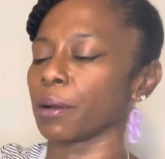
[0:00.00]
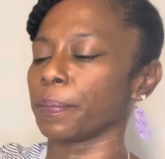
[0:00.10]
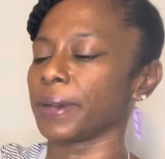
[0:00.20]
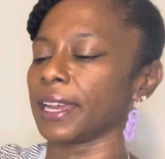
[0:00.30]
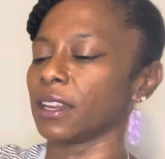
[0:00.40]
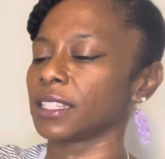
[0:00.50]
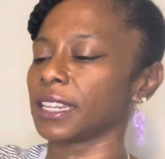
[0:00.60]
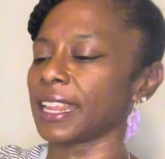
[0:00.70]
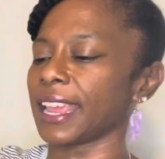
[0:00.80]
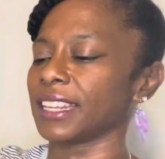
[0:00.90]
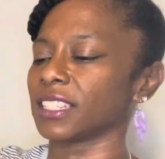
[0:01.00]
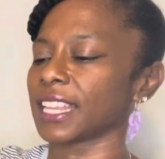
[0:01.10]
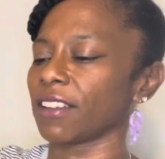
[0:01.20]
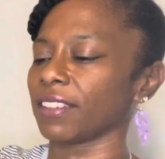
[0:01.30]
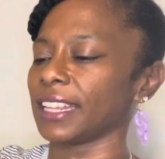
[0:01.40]
But today I just
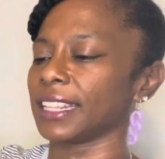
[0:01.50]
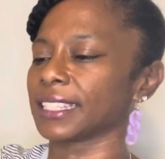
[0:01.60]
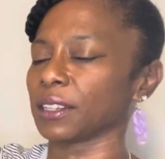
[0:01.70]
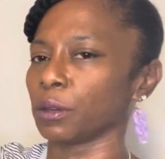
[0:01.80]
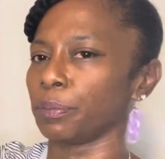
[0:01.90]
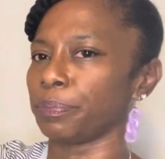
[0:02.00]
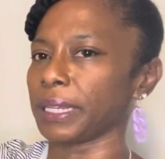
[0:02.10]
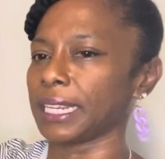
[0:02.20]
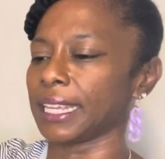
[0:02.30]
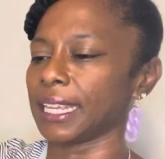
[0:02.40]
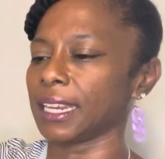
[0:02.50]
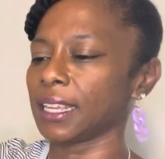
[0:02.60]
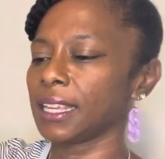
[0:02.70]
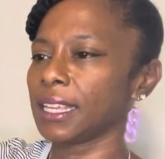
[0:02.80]
have like this little beaded